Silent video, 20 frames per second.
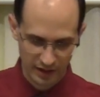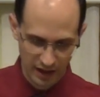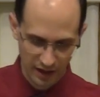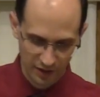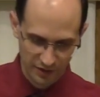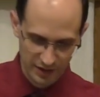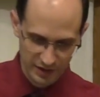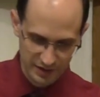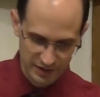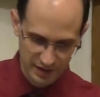
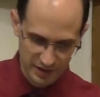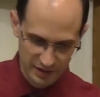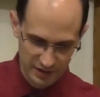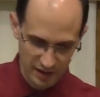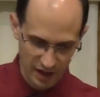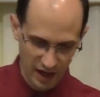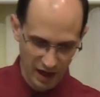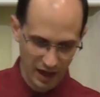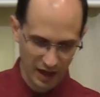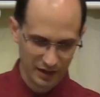Now, this is
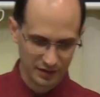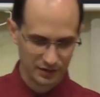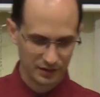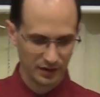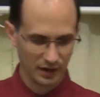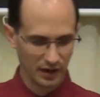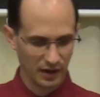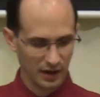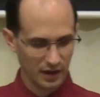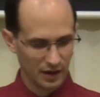not
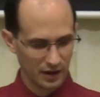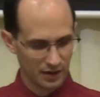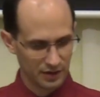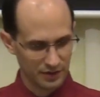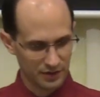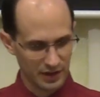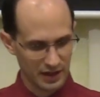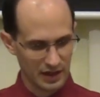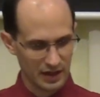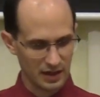
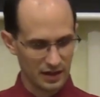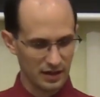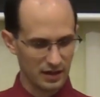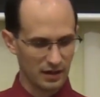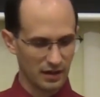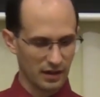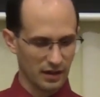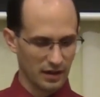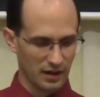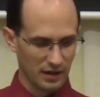
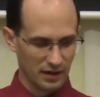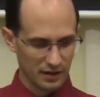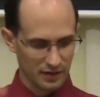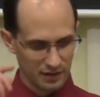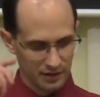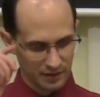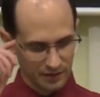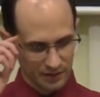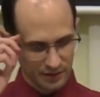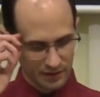the
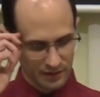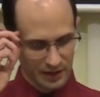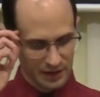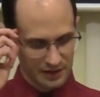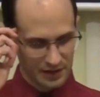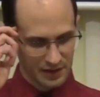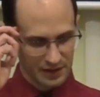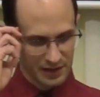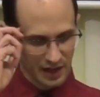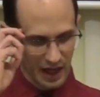
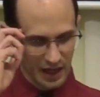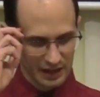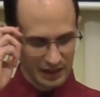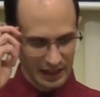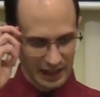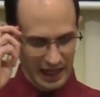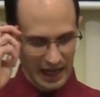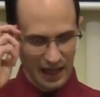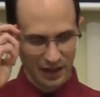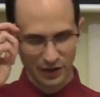
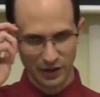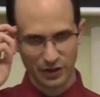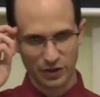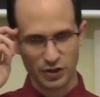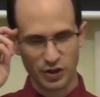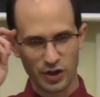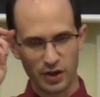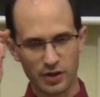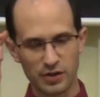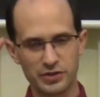Catholic
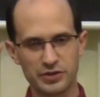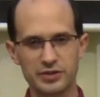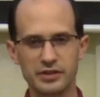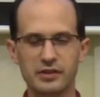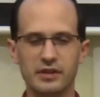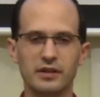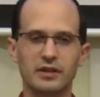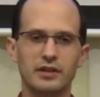Church.